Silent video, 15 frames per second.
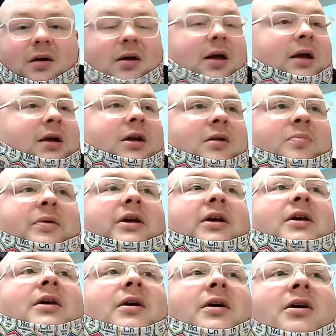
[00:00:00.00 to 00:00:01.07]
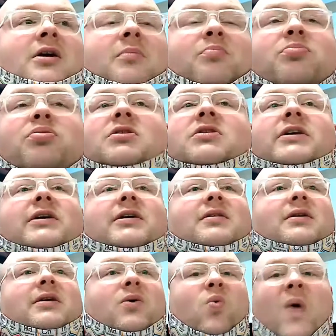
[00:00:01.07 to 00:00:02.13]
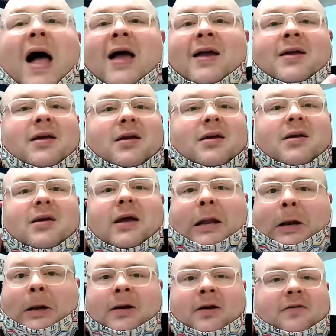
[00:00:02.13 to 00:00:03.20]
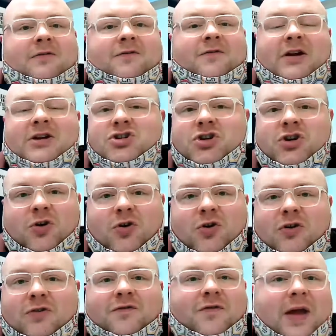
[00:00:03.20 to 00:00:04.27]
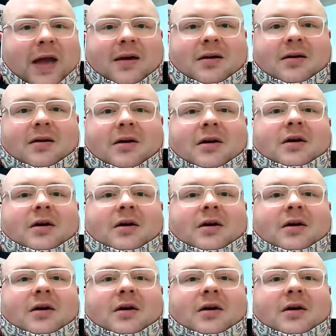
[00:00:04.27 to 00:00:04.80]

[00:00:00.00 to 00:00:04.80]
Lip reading: It could be completely wacky and fictional, fake.